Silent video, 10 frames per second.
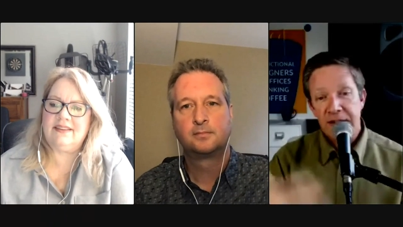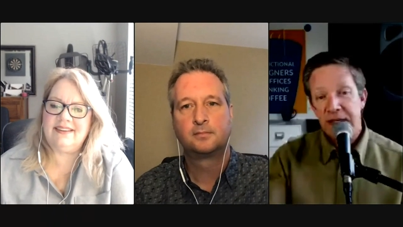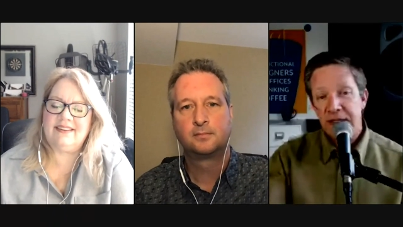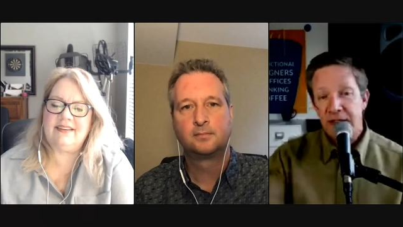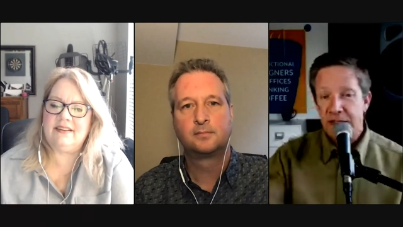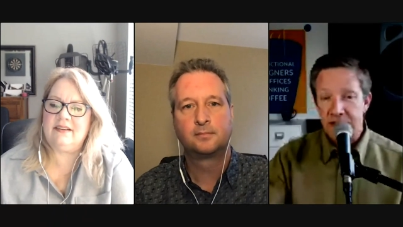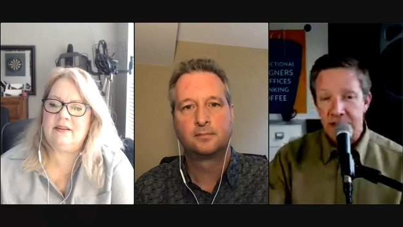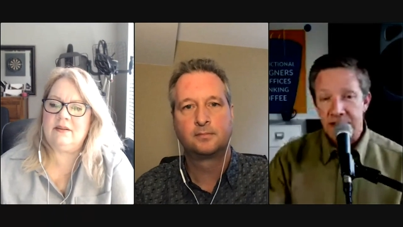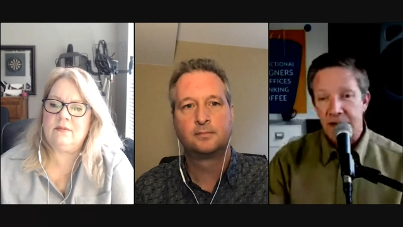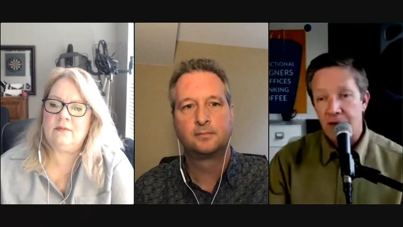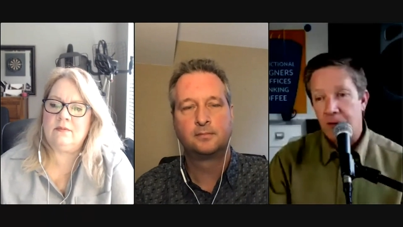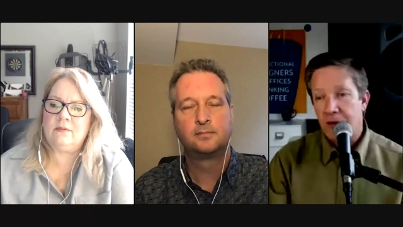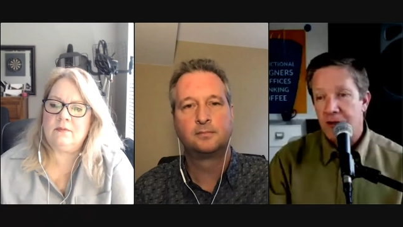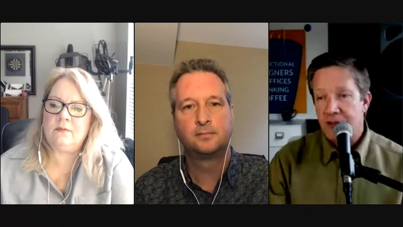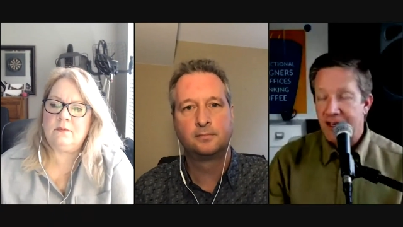Speaker 1: sessions. This is how it
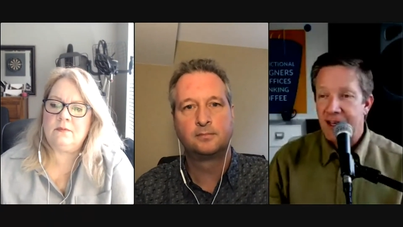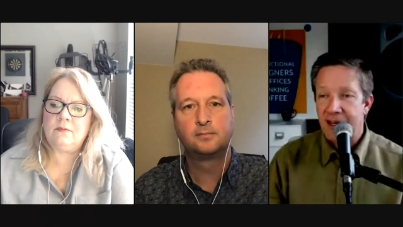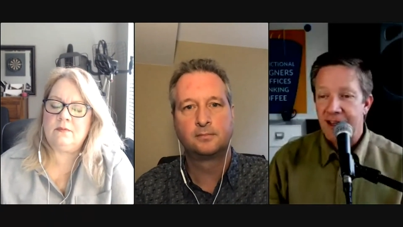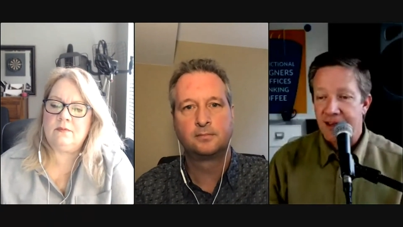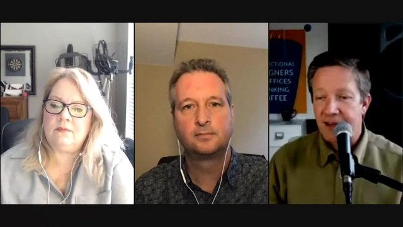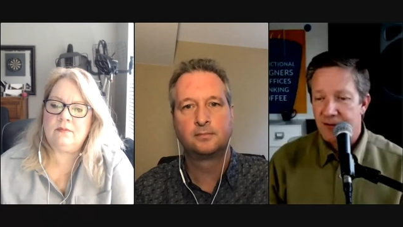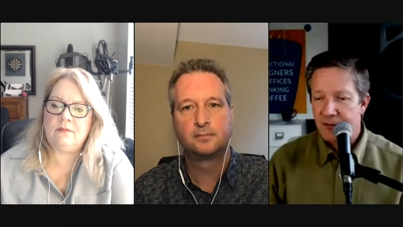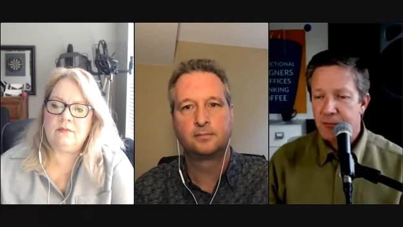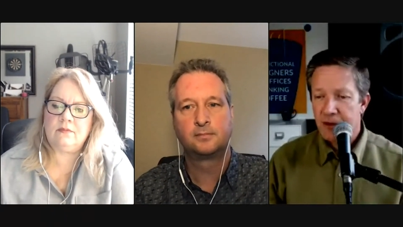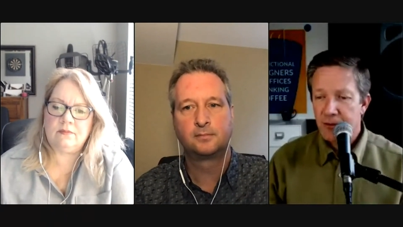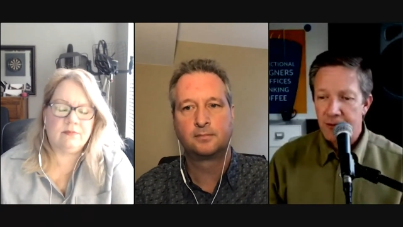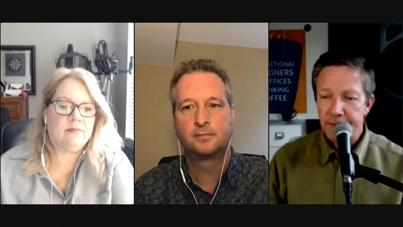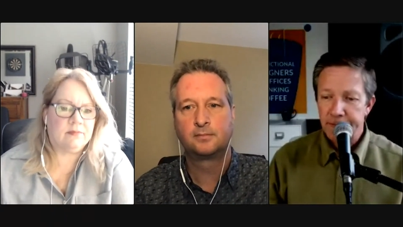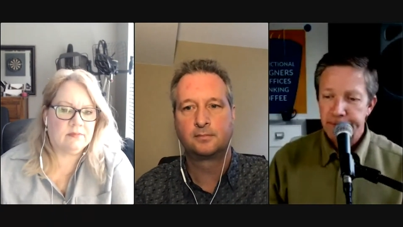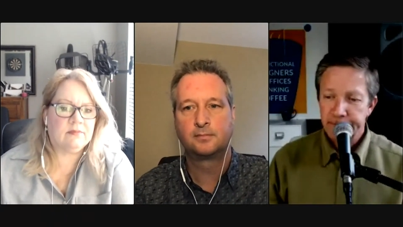works, that kind of thing. It was pretty cool.
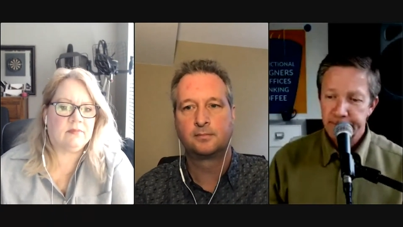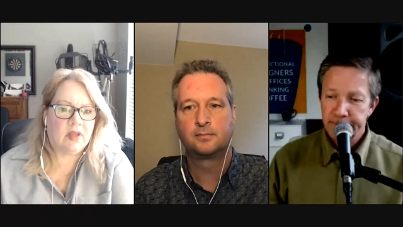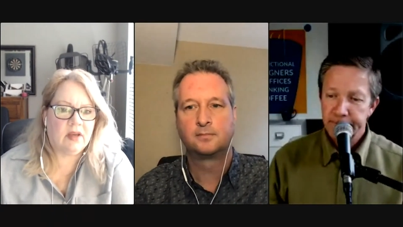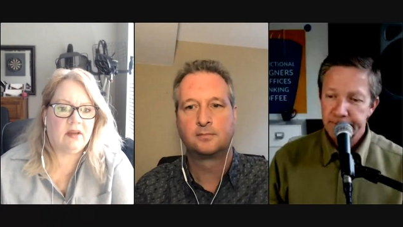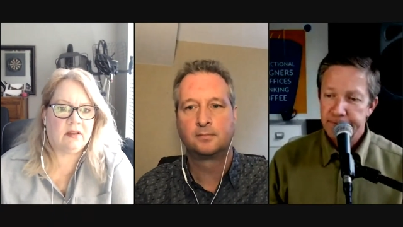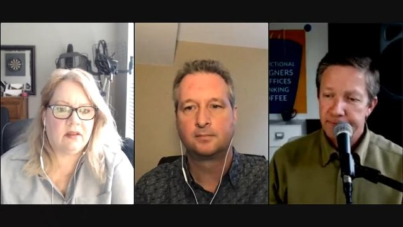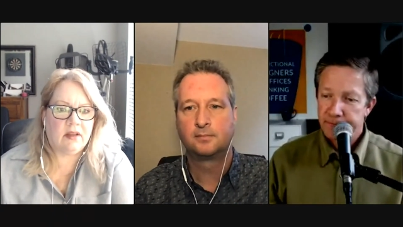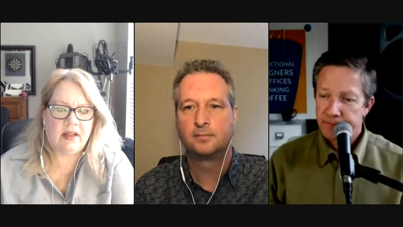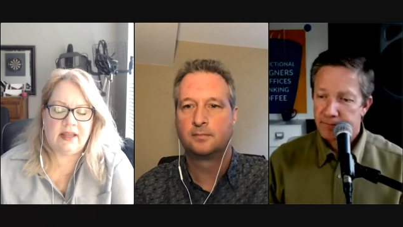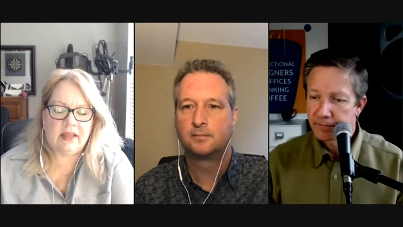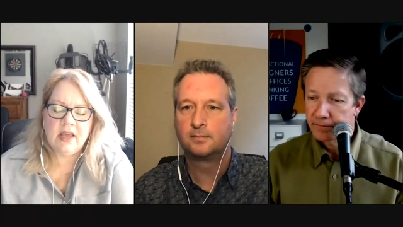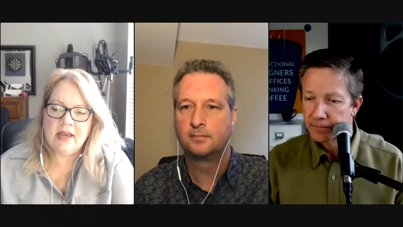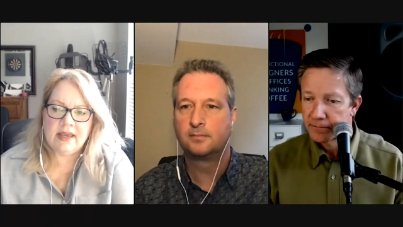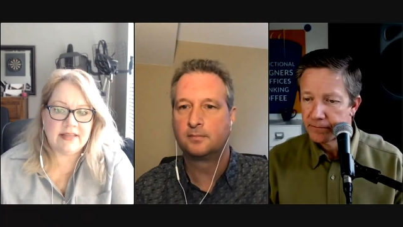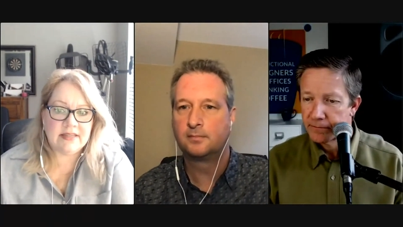
Speaker 2: Yeah, I like
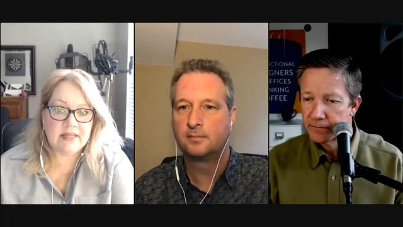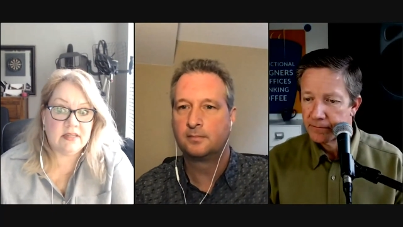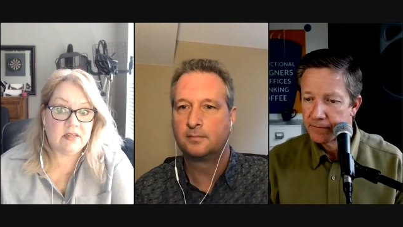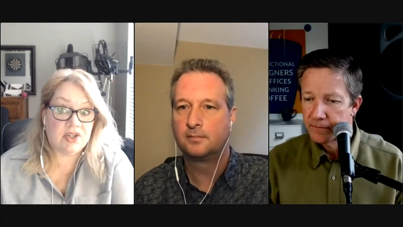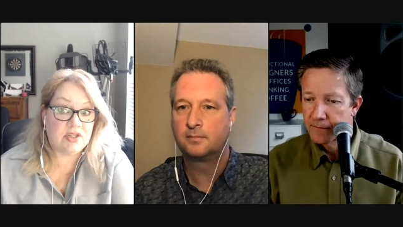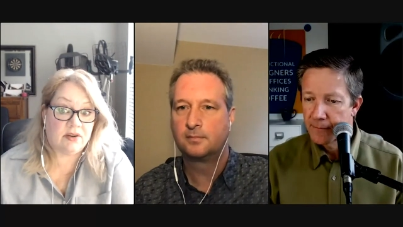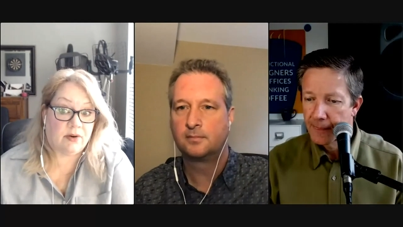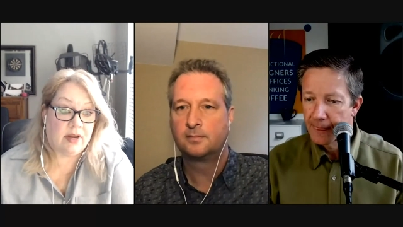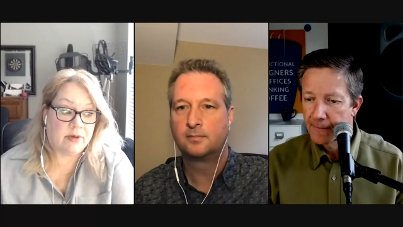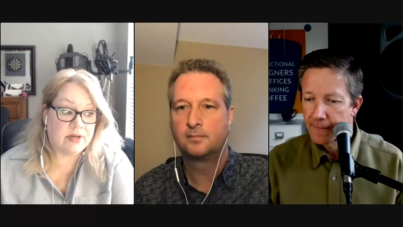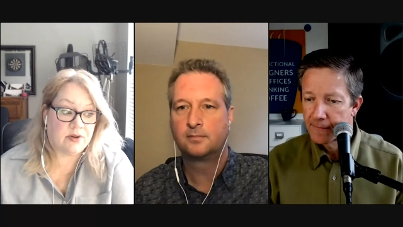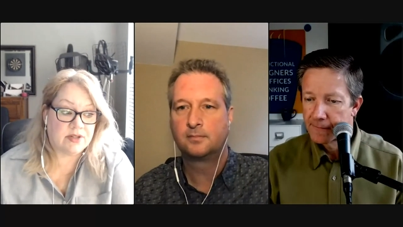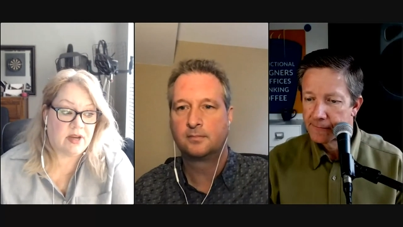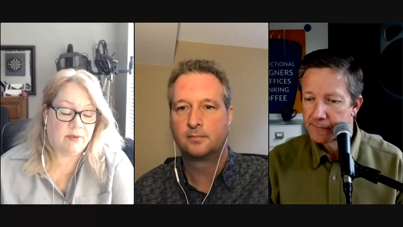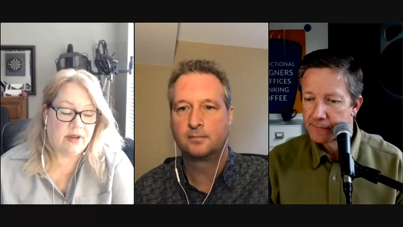Cassie. She's a great resource. I
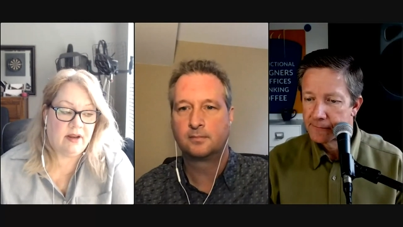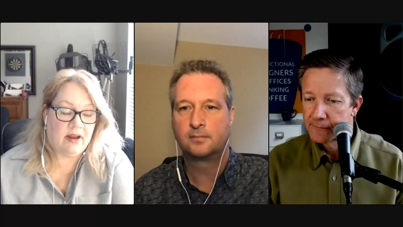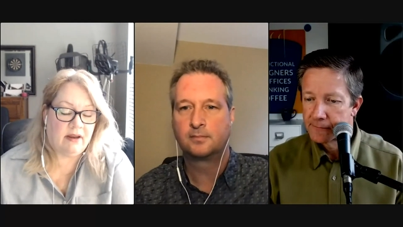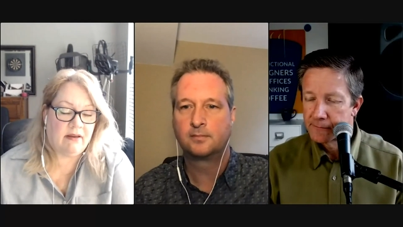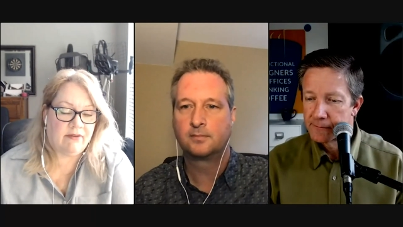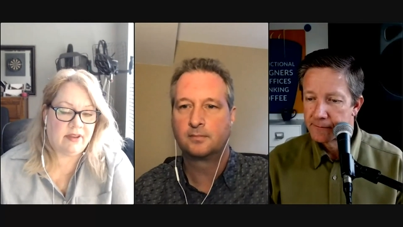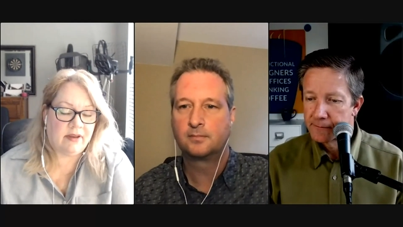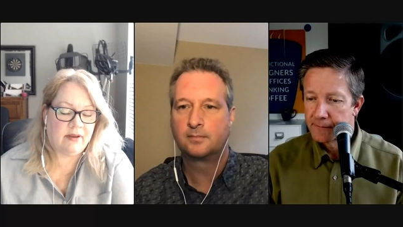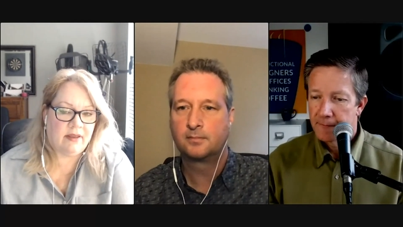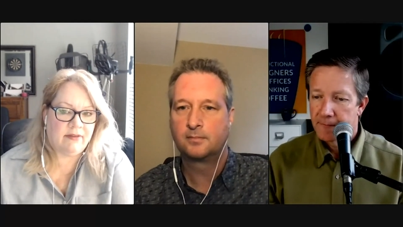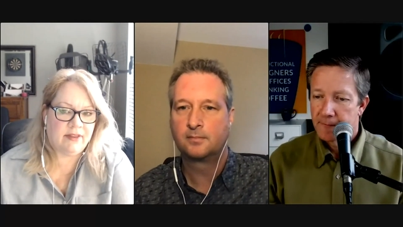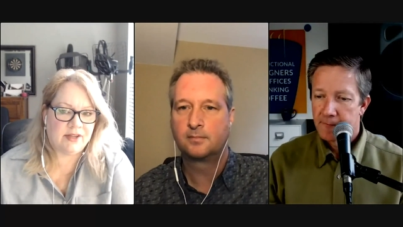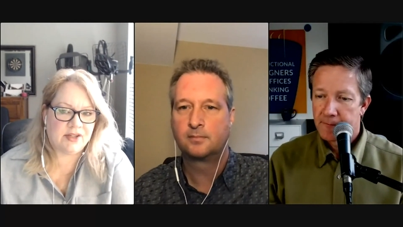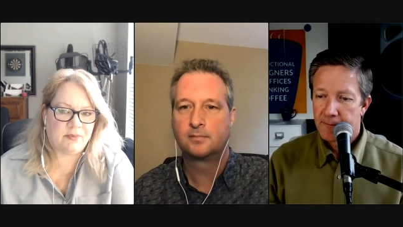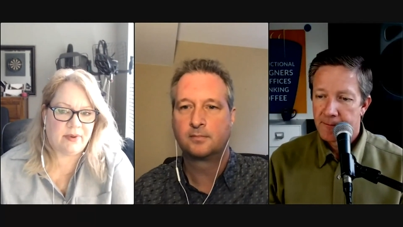read I, everything, everything
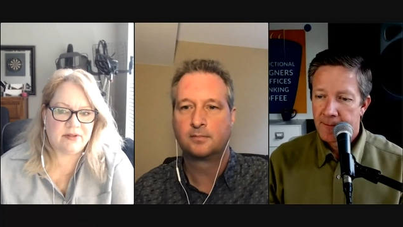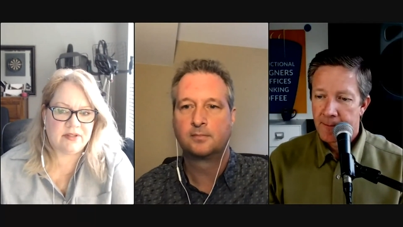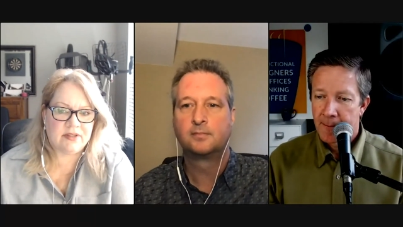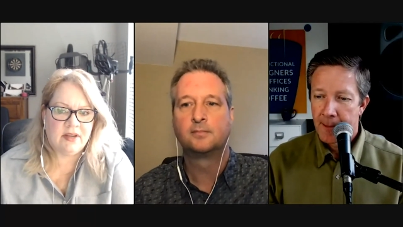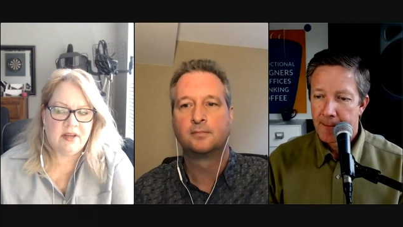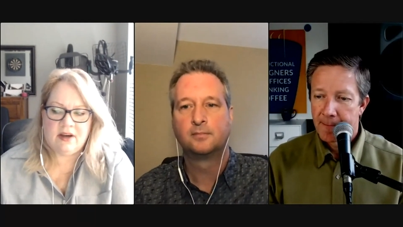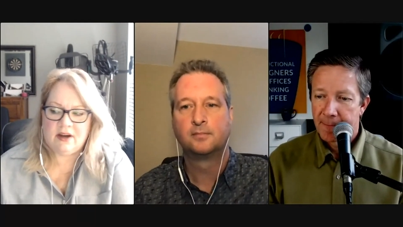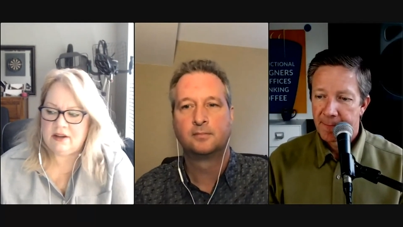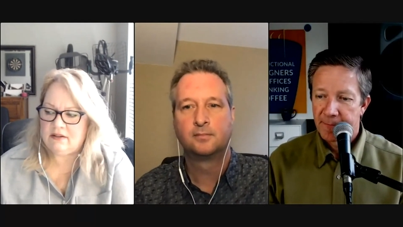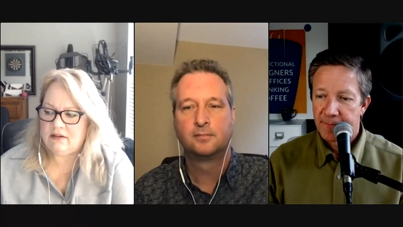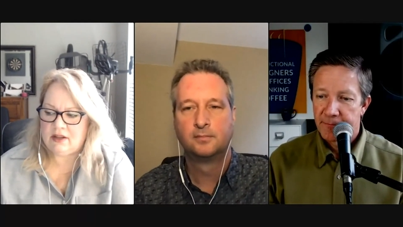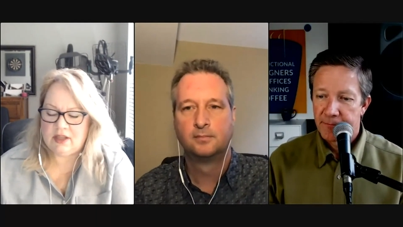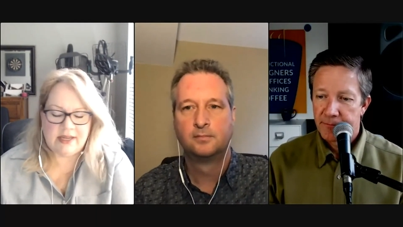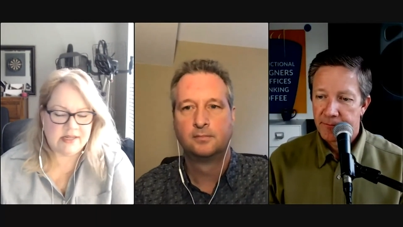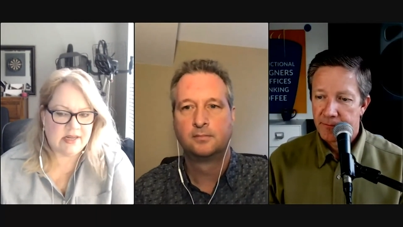she posts on, on
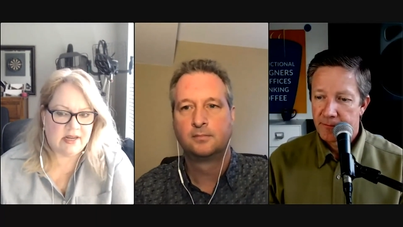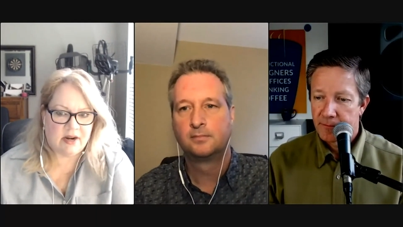LinkedIn. I